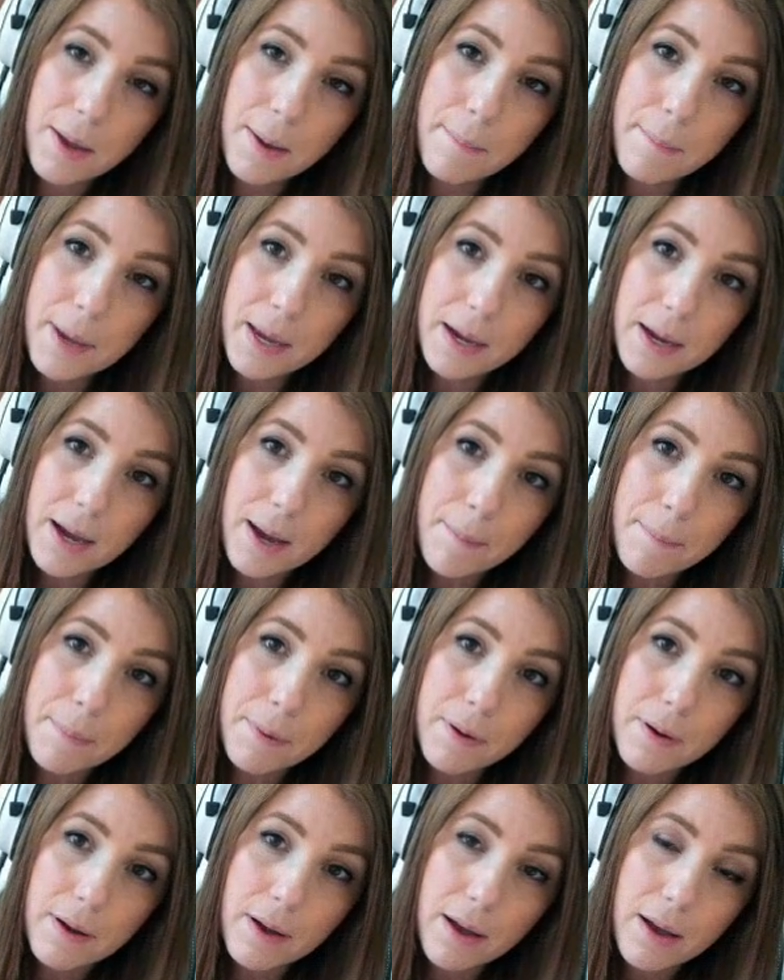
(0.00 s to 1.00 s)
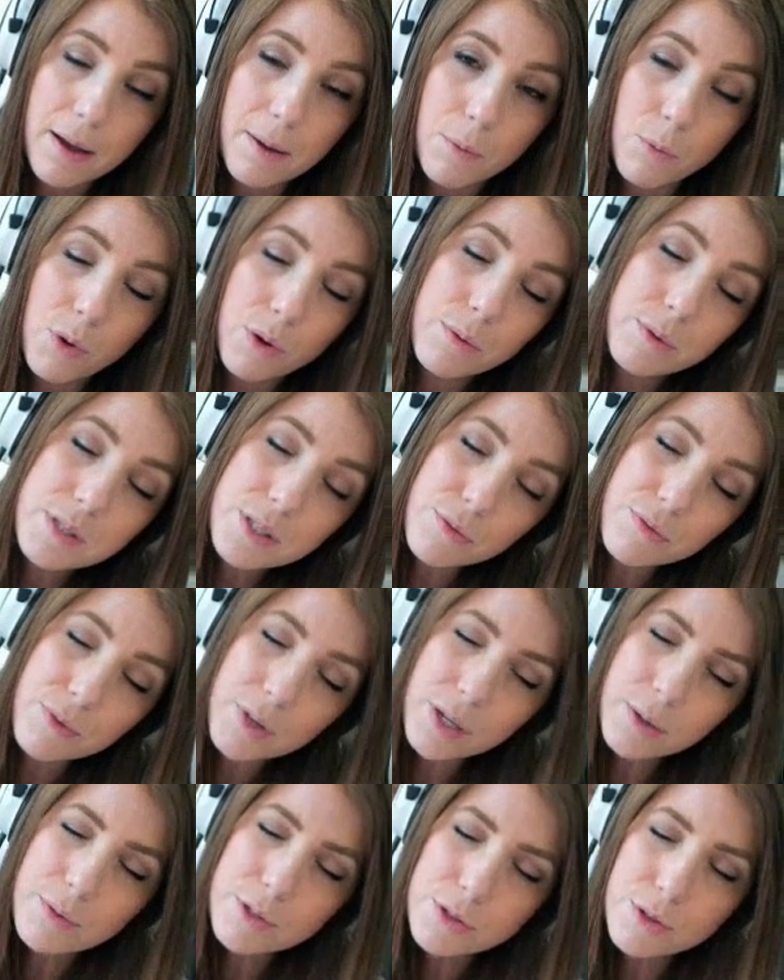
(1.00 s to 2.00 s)
pick up, uh, well, it was, a,
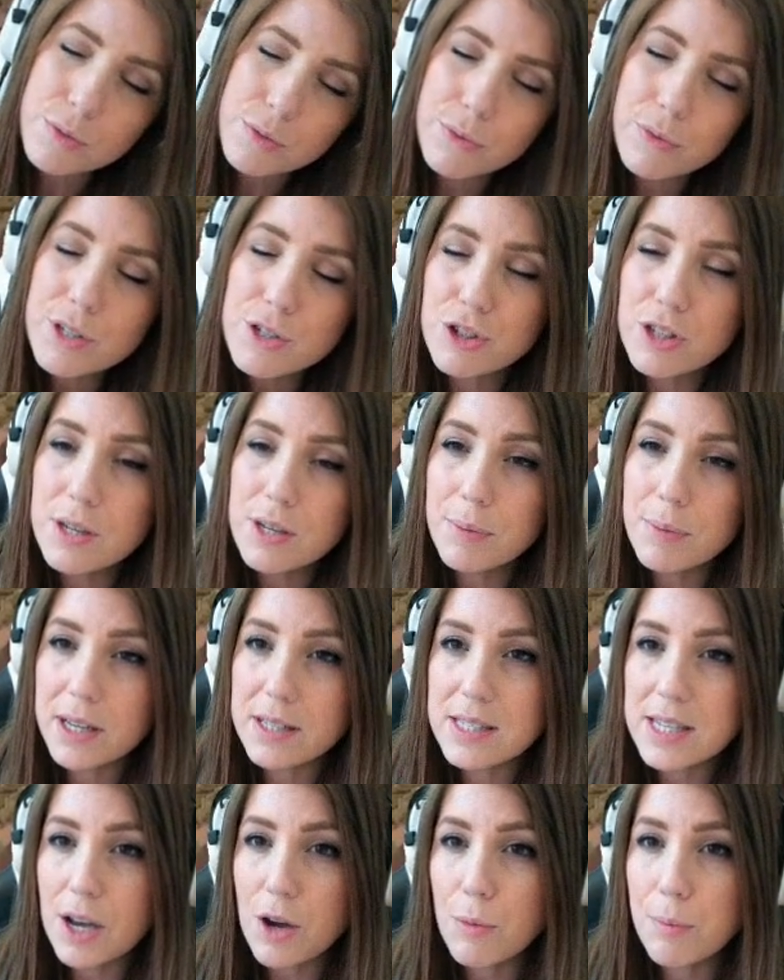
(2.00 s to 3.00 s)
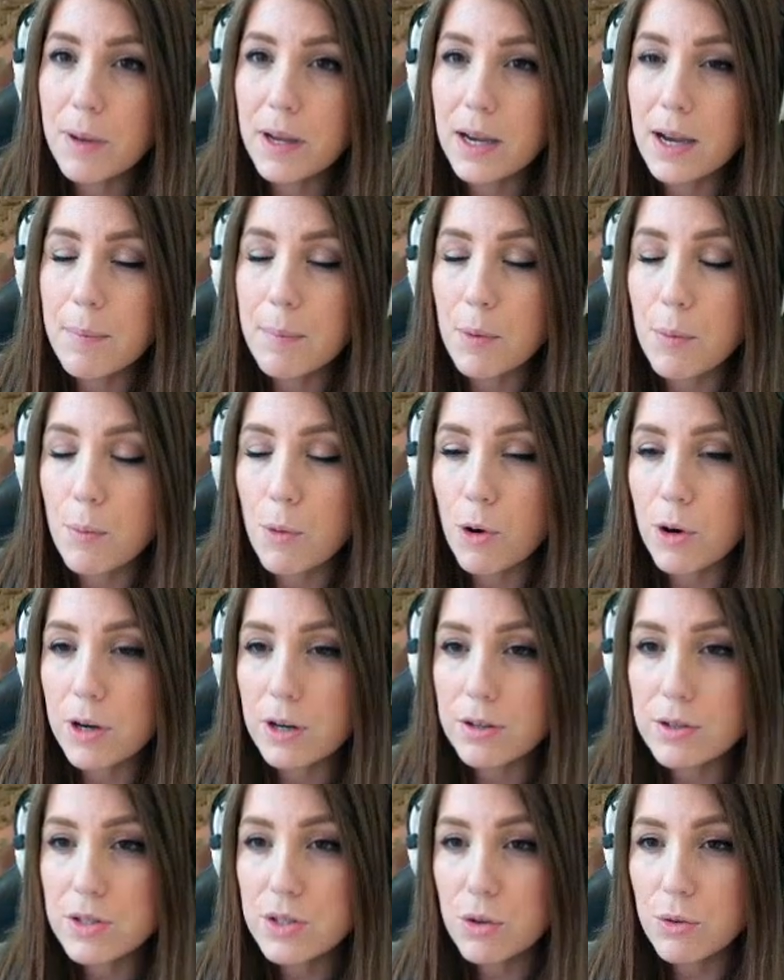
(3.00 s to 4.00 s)
it was originally planned to help pick up a
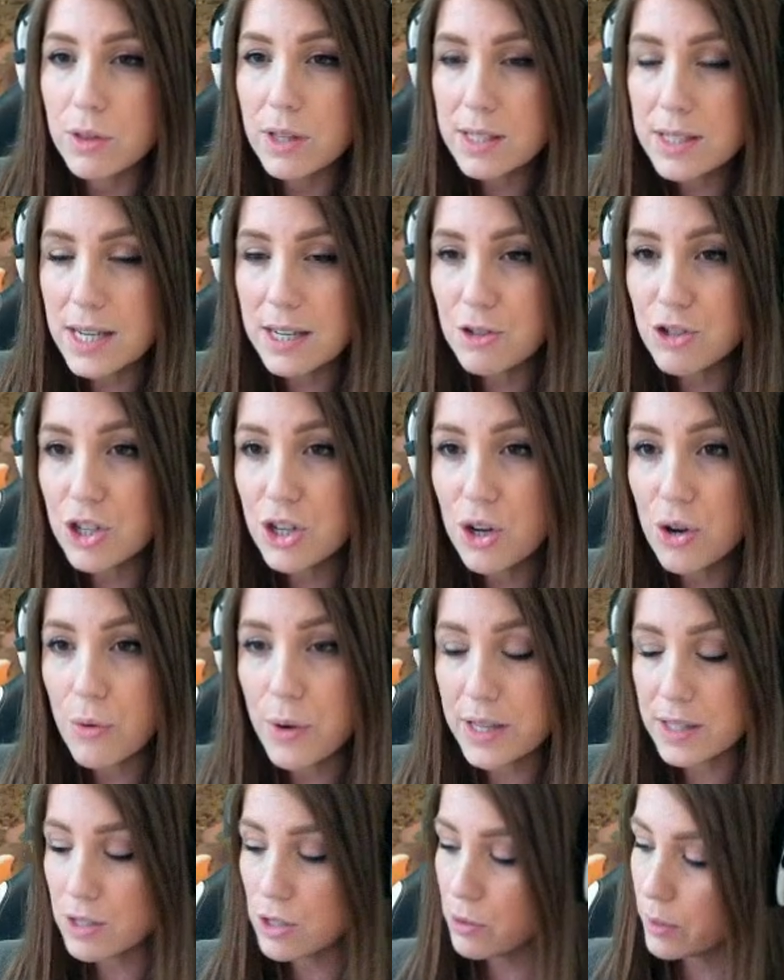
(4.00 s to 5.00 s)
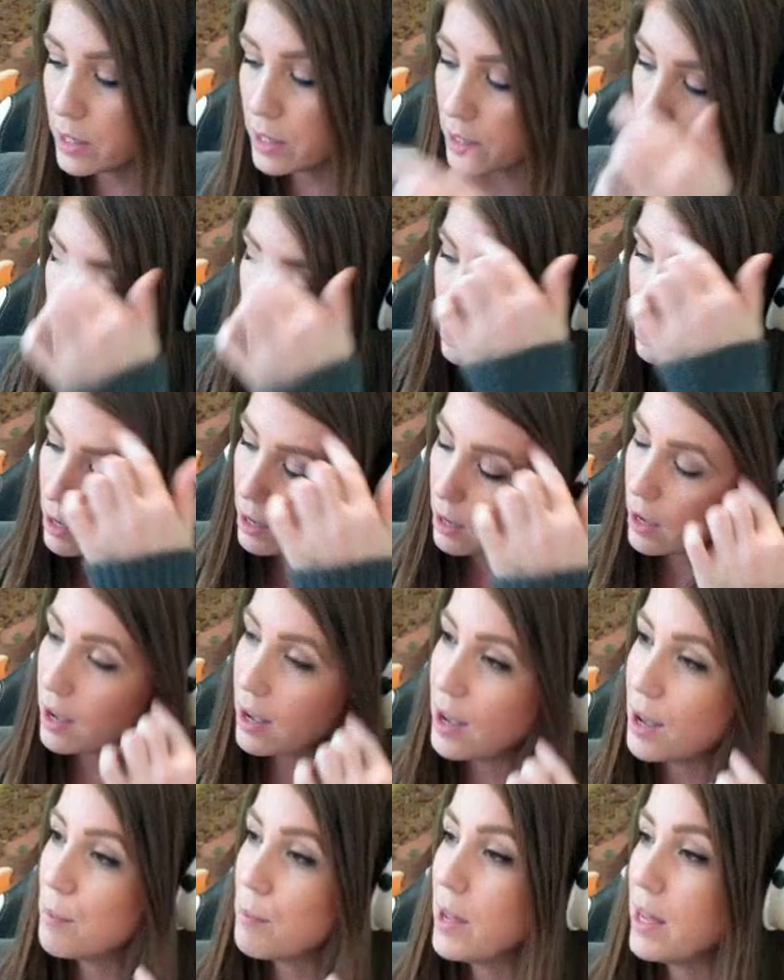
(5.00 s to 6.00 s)
mortar. So let's actually go into it,
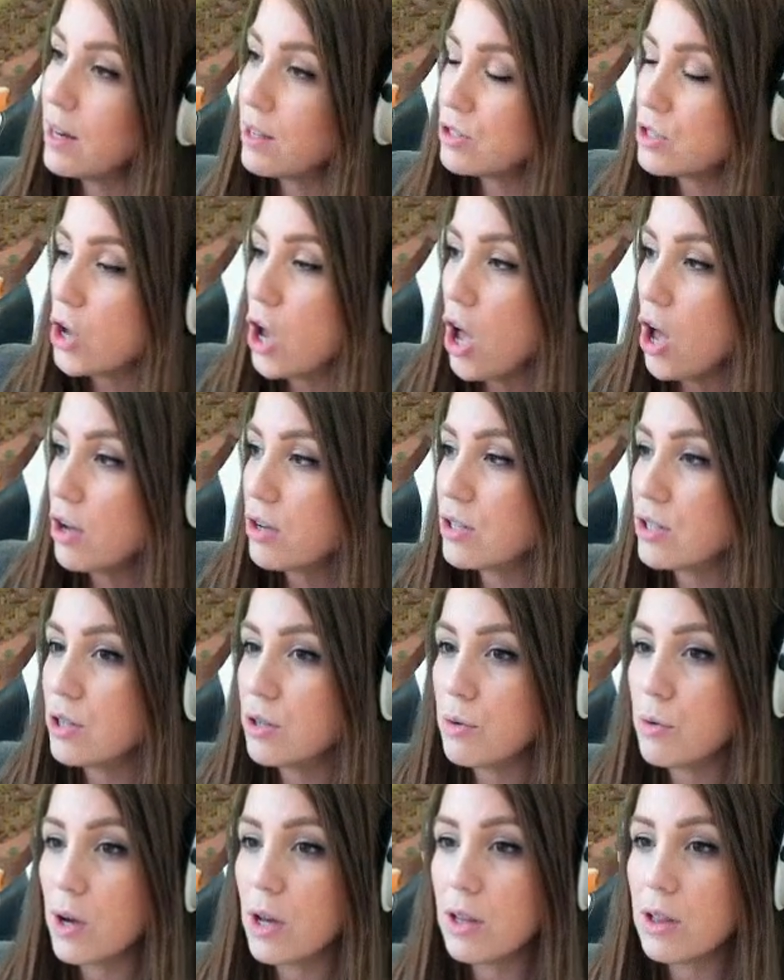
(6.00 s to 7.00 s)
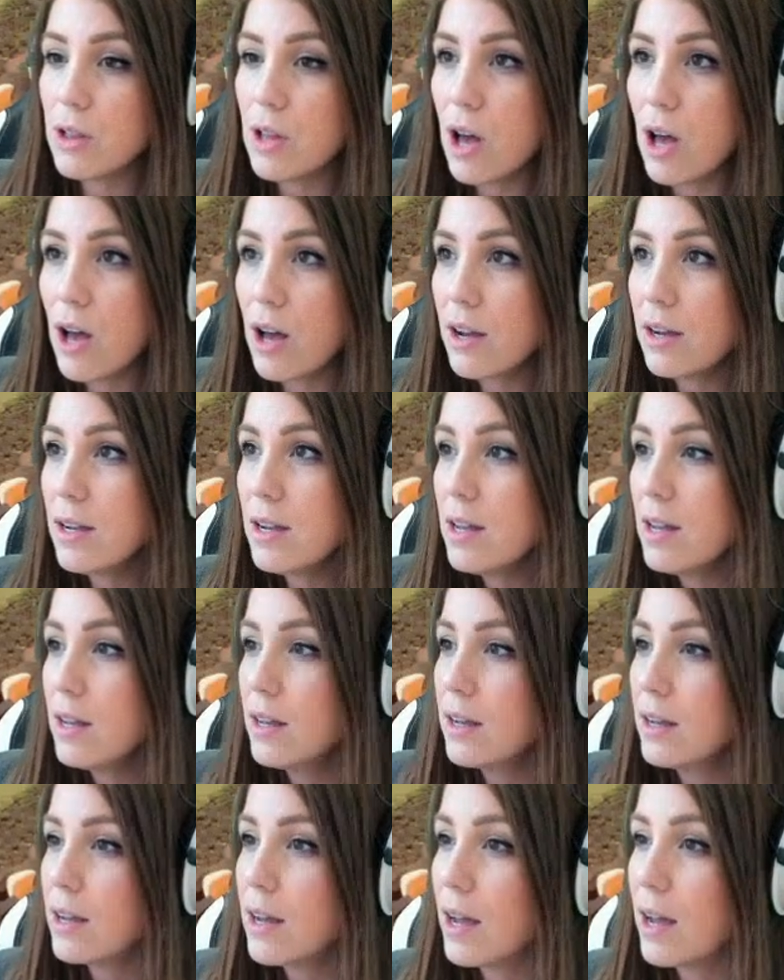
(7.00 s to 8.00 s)
um, and I'll talk you along
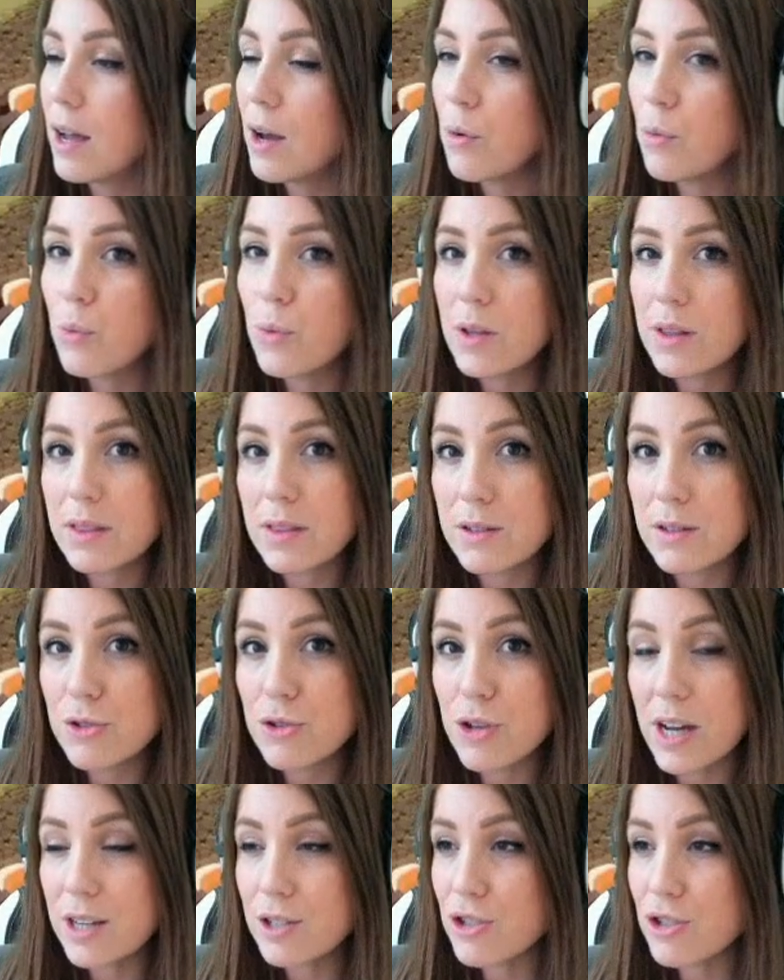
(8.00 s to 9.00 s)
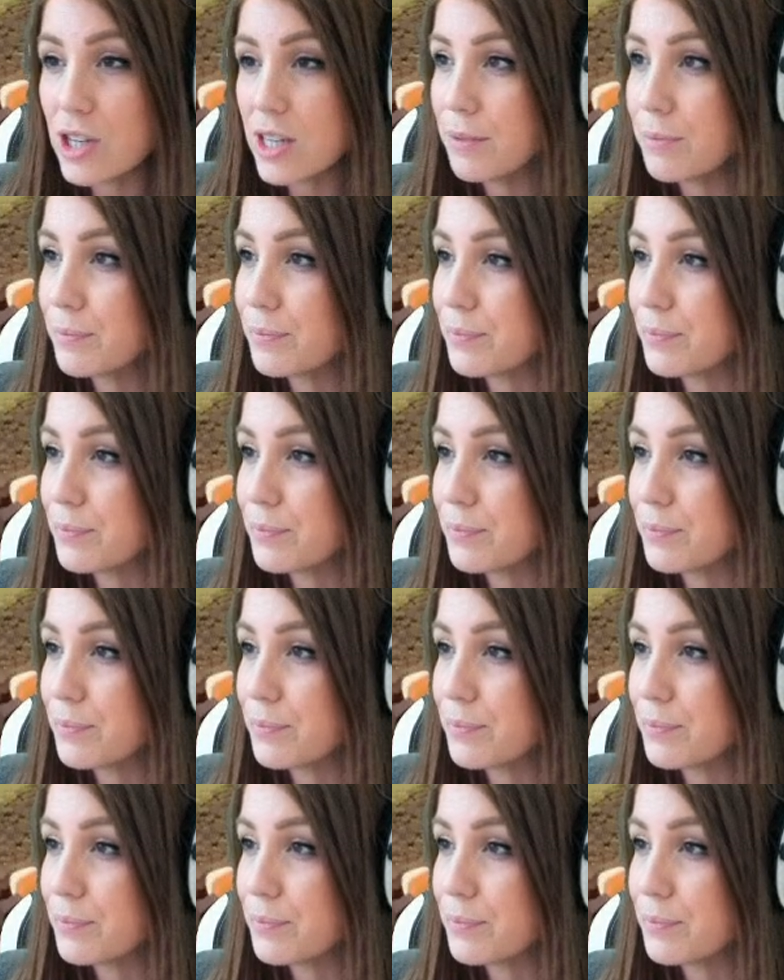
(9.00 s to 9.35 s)
uh, with the strategy.